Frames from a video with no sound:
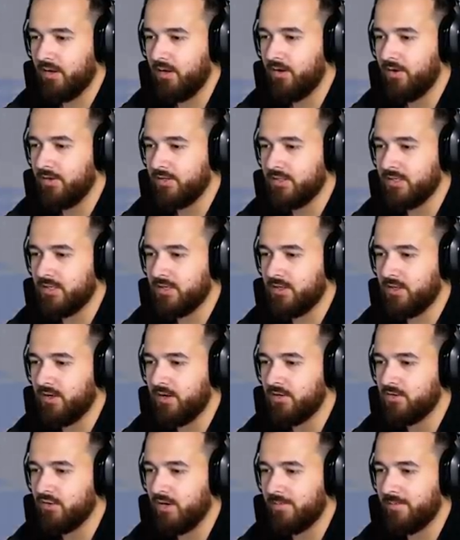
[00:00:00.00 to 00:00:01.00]
Oh, no. It says
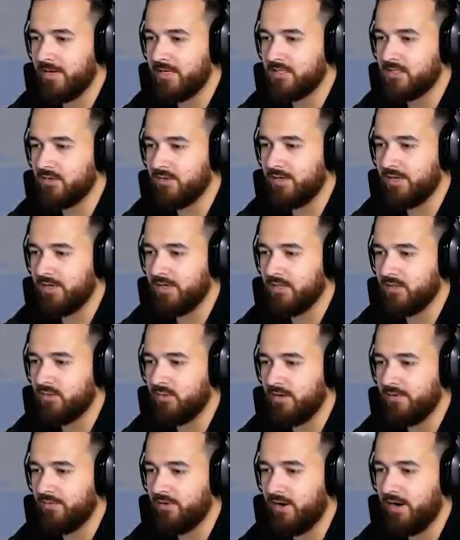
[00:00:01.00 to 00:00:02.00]
third trimester in
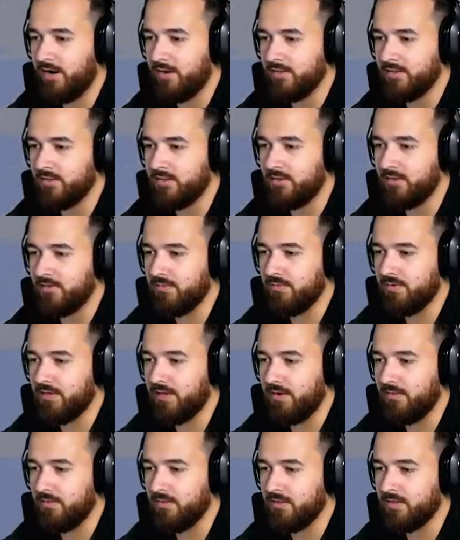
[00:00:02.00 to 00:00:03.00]
24 hours. So,
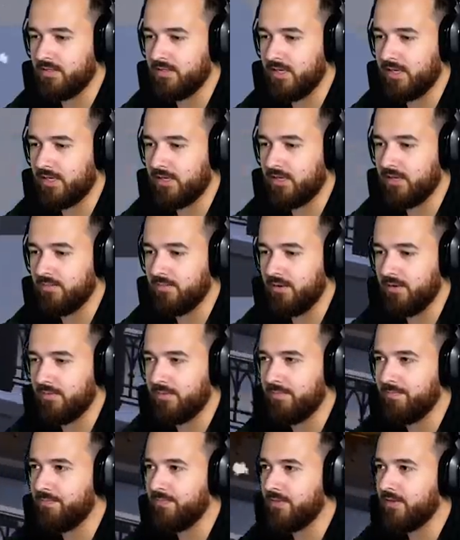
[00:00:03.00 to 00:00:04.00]
yeah, we're in the second at the
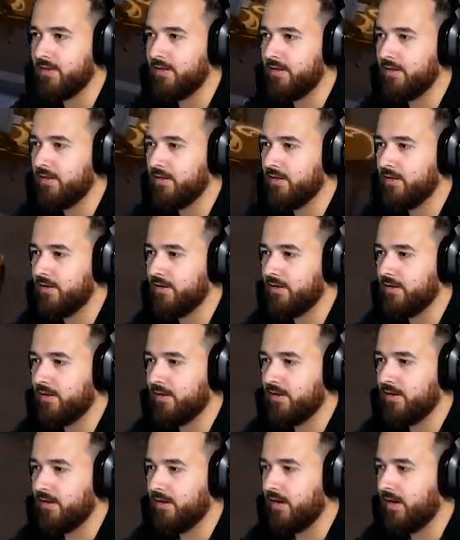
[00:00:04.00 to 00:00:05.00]
moment.
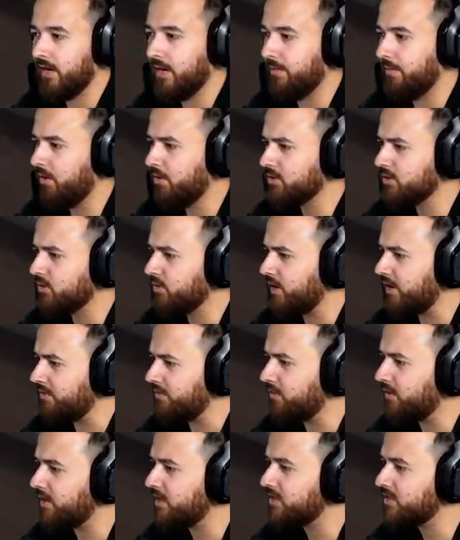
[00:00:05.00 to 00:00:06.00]
Uh, also,
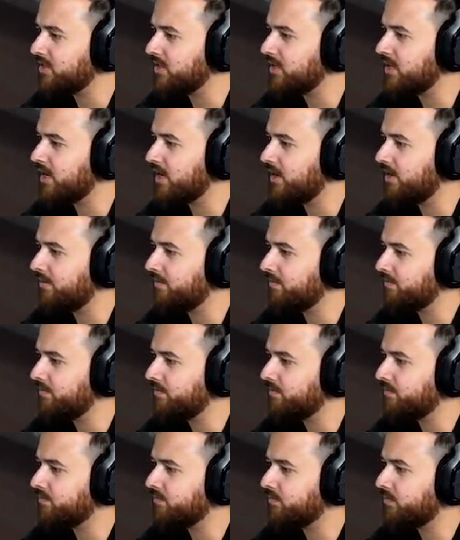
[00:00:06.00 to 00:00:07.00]
wait. Where's the...
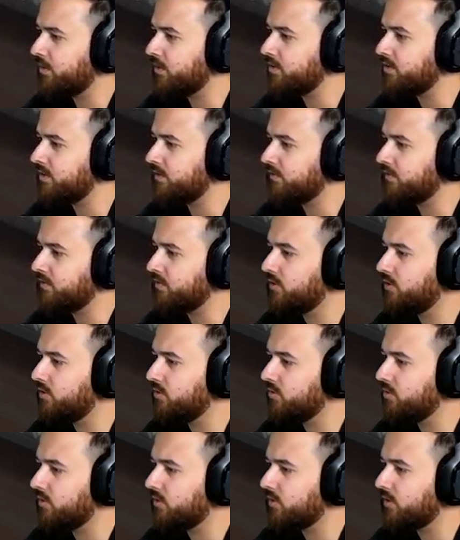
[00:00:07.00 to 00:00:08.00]
um? Potion of
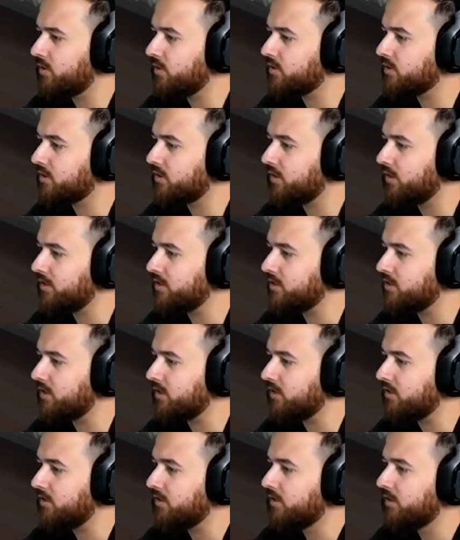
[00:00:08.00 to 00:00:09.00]
Cure, Curse
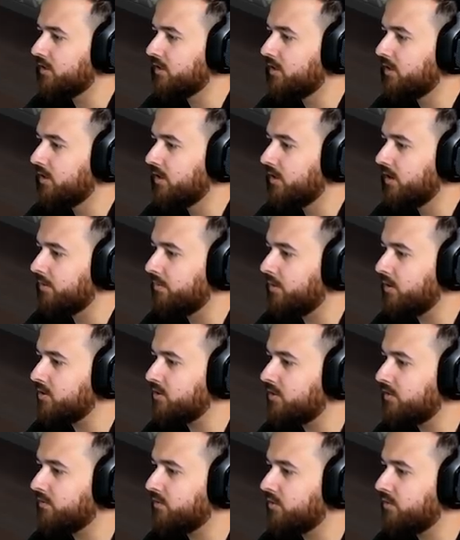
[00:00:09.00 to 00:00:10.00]
Cleansing.
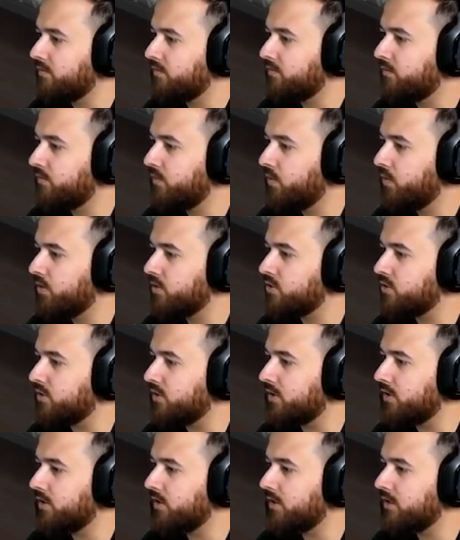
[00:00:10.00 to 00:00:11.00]
Potion of Good
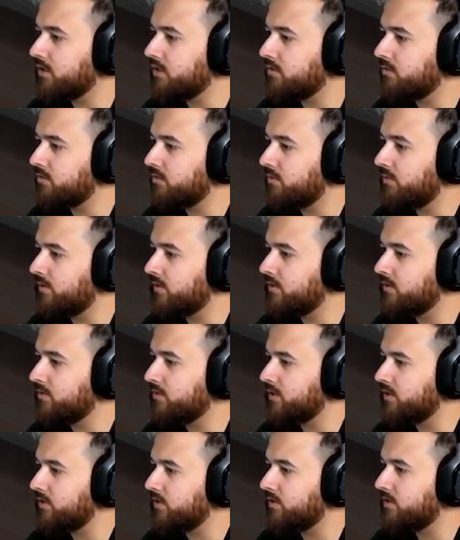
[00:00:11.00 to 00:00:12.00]
Fortune. That's one so
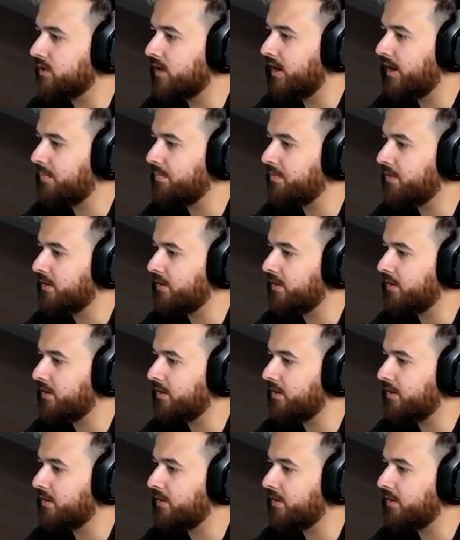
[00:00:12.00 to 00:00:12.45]
we don't die.